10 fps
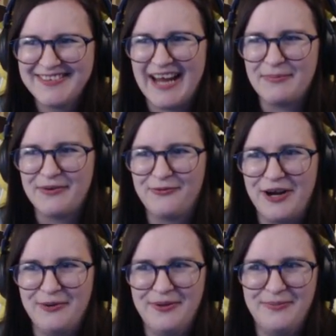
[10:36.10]
Can I bring
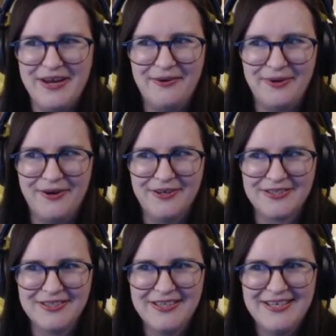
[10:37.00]
Freddy with me? Oh my god.
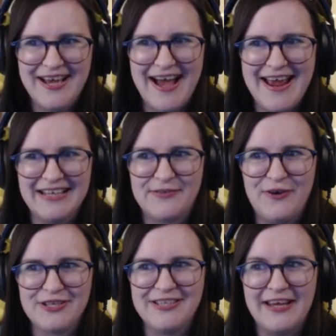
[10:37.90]
Ah yes,
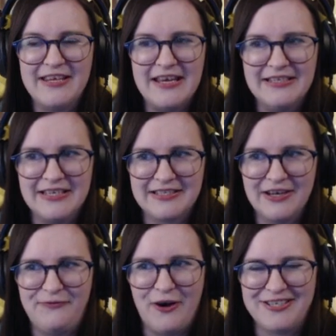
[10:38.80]
first night the easiest.
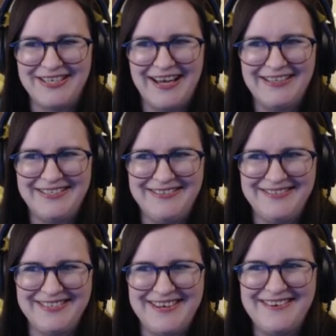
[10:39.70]
Foxy, I
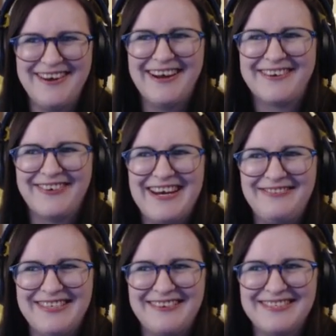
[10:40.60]
choose you. Agreed, we
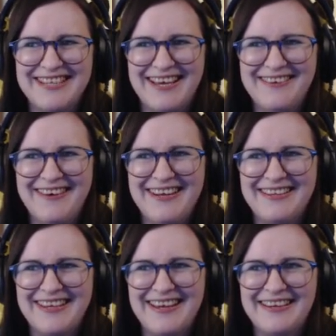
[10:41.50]
don't tell you
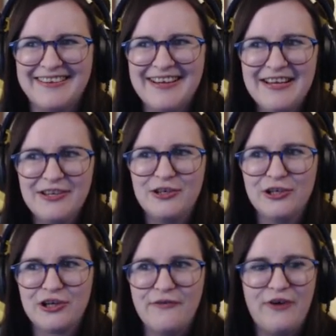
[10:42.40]
anything. Good
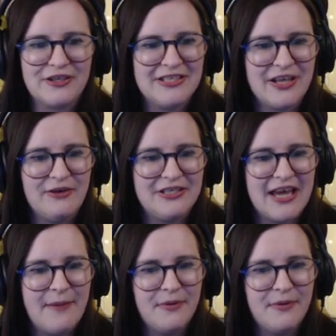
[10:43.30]
luck on Foxy's the only tip.